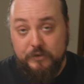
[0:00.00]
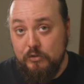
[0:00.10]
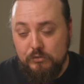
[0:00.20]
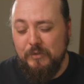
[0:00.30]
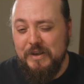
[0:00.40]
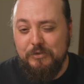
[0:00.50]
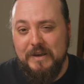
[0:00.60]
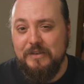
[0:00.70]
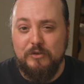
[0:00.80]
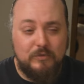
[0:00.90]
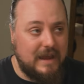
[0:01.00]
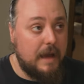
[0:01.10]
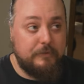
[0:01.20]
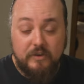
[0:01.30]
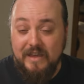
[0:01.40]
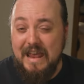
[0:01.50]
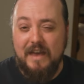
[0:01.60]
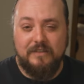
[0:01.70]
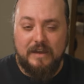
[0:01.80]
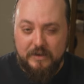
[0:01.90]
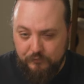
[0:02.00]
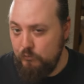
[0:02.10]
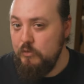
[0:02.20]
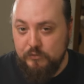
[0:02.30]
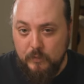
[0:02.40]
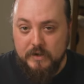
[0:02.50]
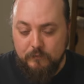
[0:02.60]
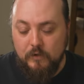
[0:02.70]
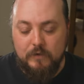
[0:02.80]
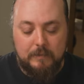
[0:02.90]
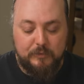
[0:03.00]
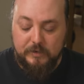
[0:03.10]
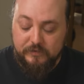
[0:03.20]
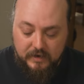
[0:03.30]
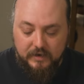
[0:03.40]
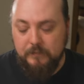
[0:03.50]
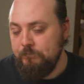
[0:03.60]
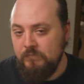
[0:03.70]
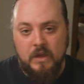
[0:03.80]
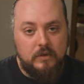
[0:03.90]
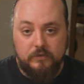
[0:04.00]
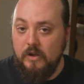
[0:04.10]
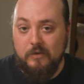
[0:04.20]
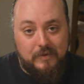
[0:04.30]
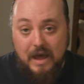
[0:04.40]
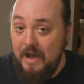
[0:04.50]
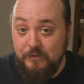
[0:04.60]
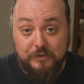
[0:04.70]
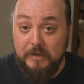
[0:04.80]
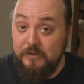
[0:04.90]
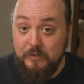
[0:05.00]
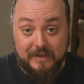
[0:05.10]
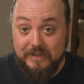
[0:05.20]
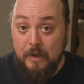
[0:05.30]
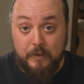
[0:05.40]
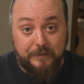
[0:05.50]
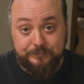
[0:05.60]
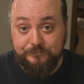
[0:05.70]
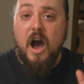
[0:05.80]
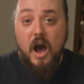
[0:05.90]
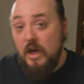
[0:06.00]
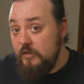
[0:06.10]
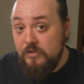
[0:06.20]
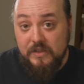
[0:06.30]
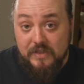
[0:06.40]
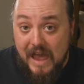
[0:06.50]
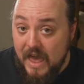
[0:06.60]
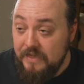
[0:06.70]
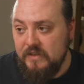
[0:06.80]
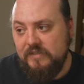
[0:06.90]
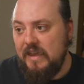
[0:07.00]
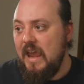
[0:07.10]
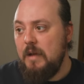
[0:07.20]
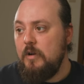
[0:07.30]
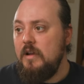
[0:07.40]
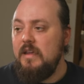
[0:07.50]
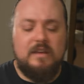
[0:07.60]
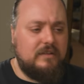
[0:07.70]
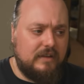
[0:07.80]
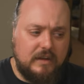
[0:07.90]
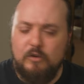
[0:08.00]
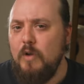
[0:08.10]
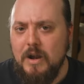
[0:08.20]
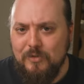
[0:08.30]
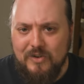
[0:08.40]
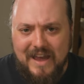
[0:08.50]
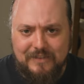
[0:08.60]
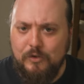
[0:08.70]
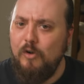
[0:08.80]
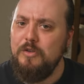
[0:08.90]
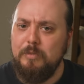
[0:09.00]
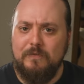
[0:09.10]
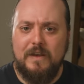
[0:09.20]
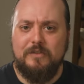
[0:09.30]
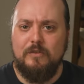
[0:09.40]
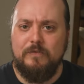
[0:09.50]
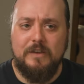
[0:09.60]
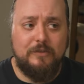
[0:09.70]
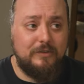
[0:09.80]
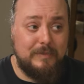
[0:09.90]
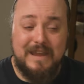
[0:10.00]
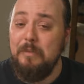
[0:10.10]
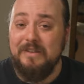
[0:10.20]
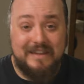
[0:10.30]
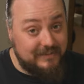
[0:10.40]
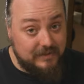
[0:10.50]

2332 captured it as a true 24 frames per second. So I've just been doing it that way. Other than that, this camera is incredible. It has all the professional features to be able to get